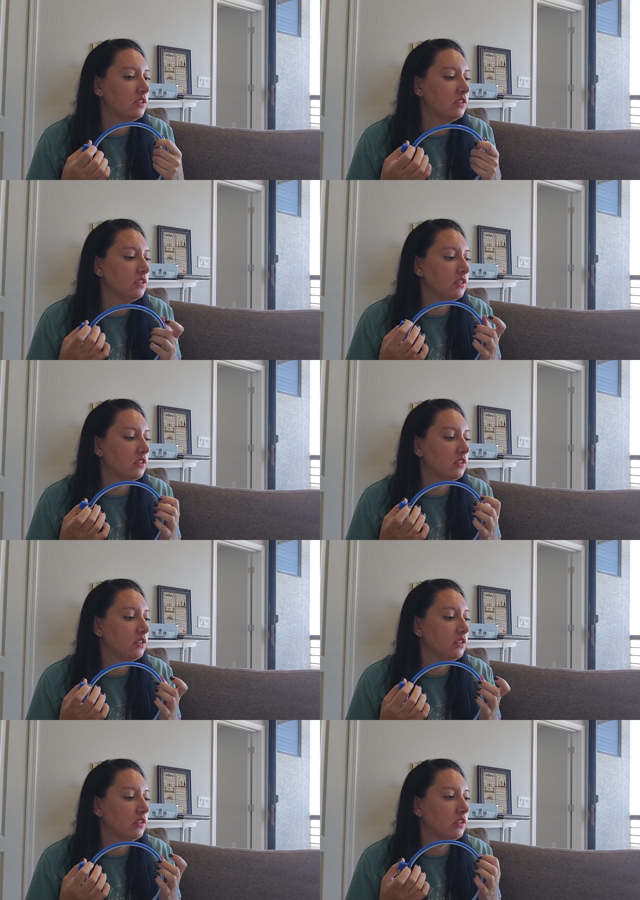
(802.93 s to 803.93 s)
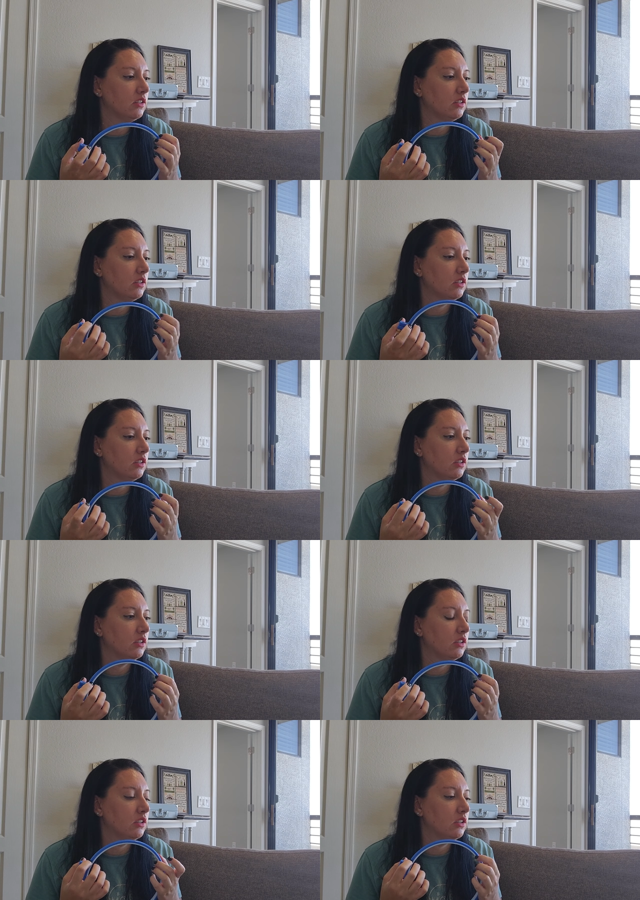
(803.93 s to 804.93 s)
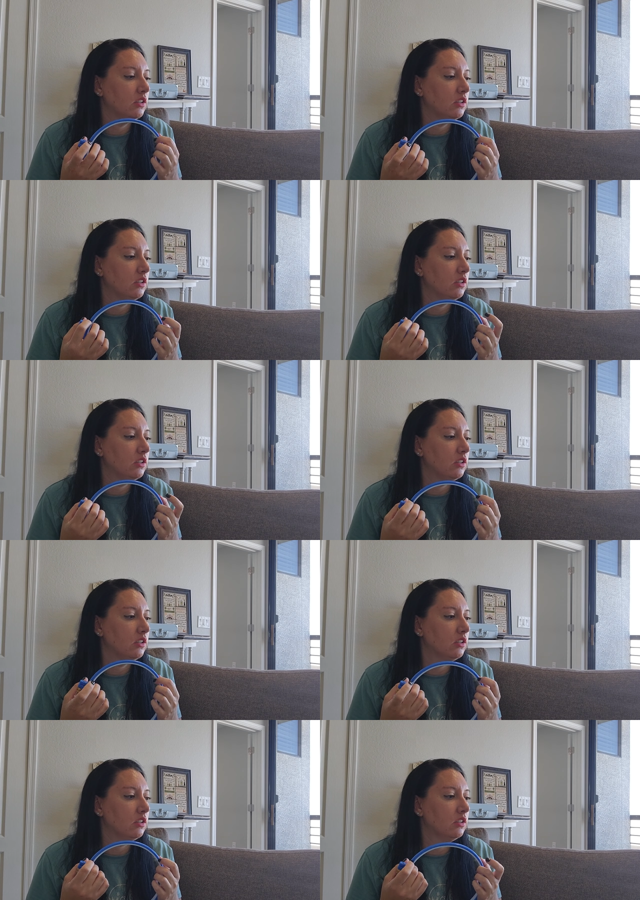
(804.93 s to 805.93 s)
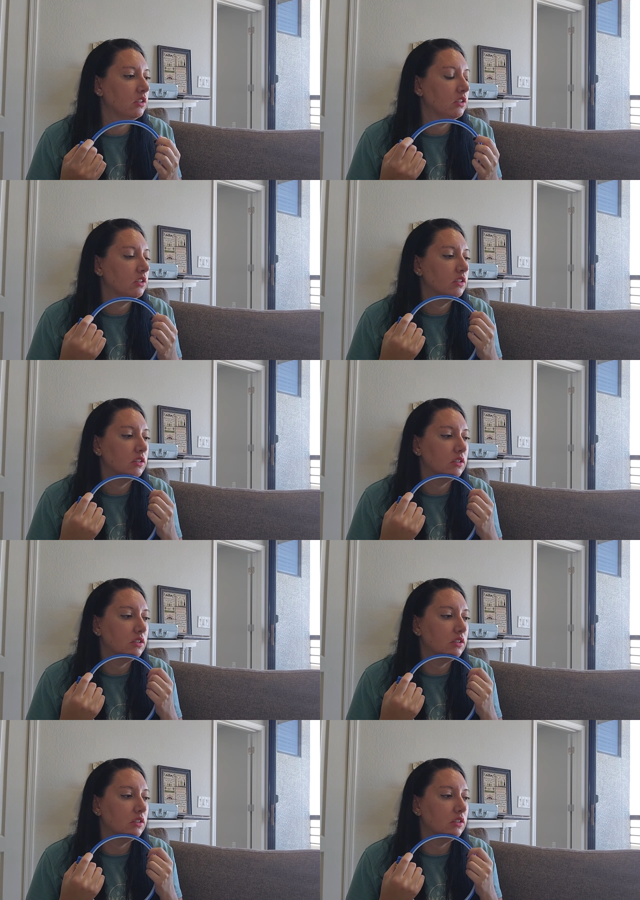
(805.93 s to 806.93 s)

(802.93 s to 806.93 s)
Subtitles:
Nobody speaks.